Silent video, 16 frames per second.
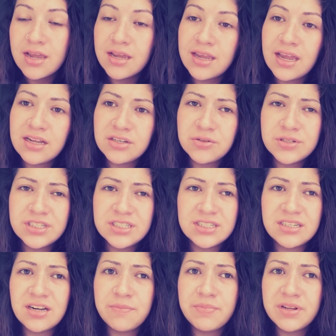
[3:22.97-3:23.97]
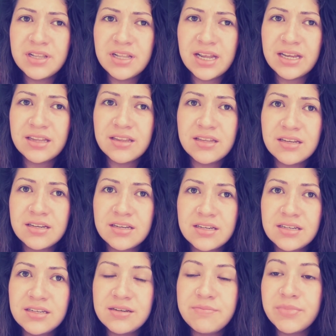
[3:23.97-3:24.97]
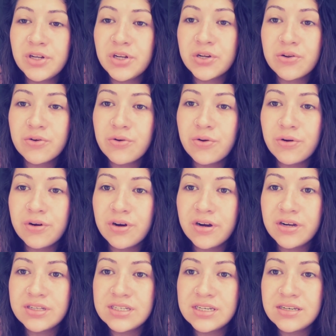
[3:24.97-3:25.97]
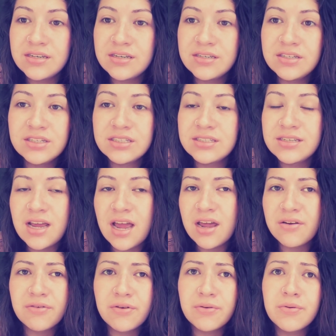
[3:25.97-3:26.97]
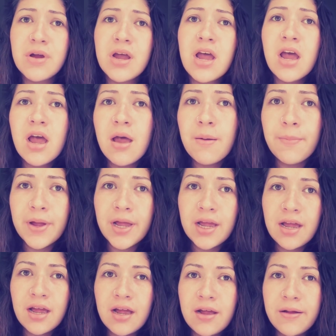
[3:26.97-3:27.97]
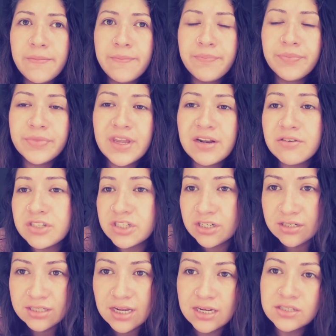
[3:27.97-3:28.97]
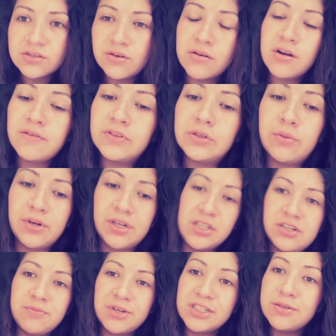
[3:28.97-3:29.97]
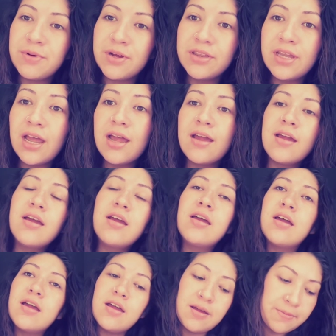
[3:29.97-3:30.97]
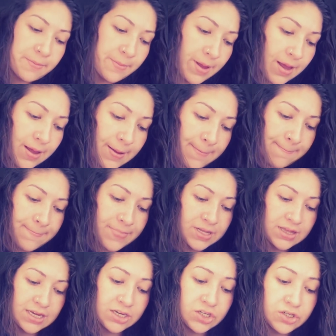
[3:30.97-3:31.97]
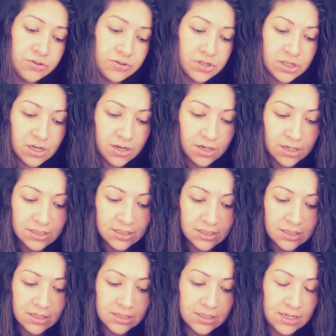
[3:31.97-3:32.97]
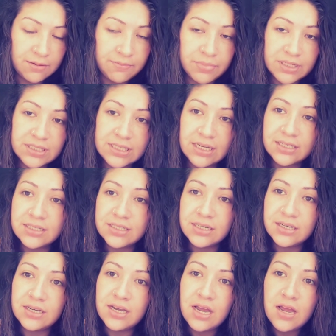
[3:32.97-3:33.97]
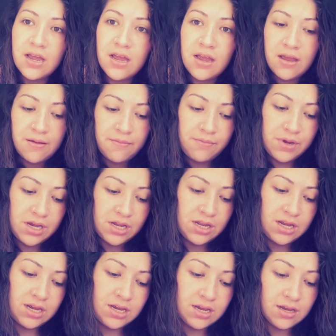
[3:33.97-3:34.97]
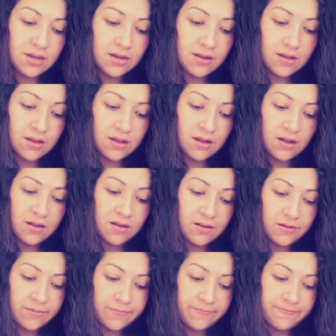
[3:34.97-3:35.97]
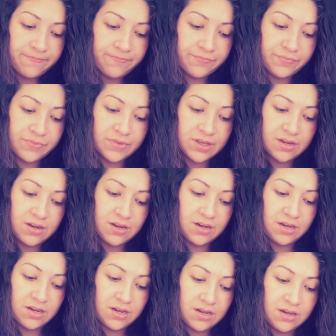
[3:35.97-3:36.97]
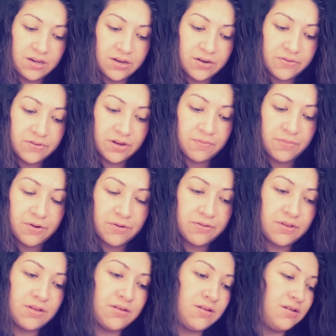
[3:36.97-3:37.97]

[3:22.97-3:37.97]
get twisted up in like the umbilical cords and just, I don't know. But they don't share a sac, so I don't have to worry too much about that. But they do share the same placenta, meaning you know, they're both